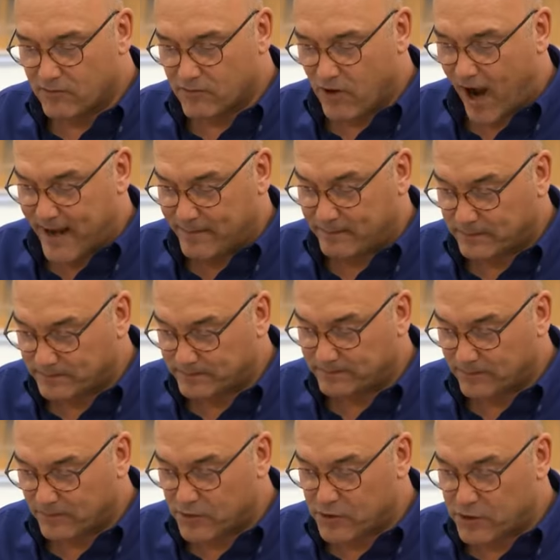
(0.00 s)
Right.
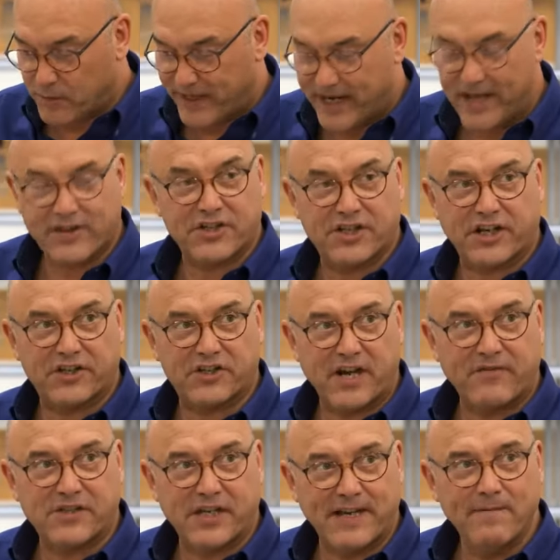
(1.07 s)
Should we get the 6
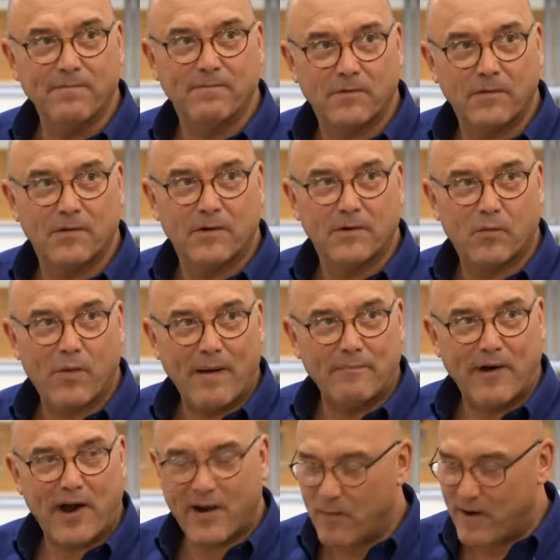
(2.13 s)
chefs in? One
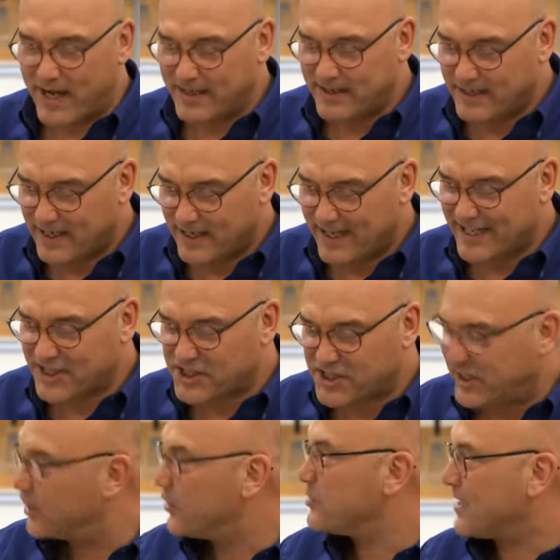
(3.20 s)
by one? Let's see
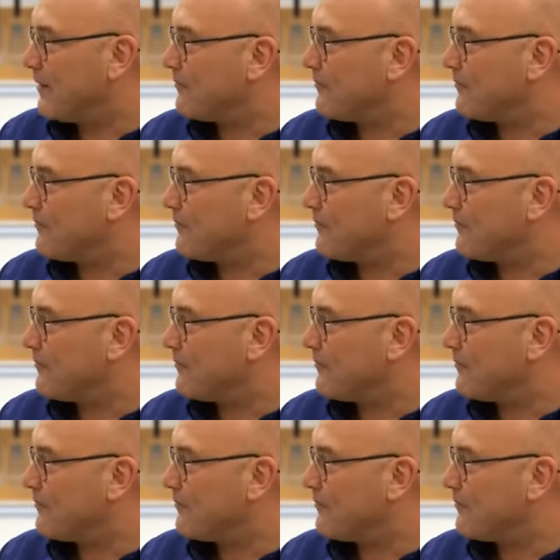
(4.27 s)
who's up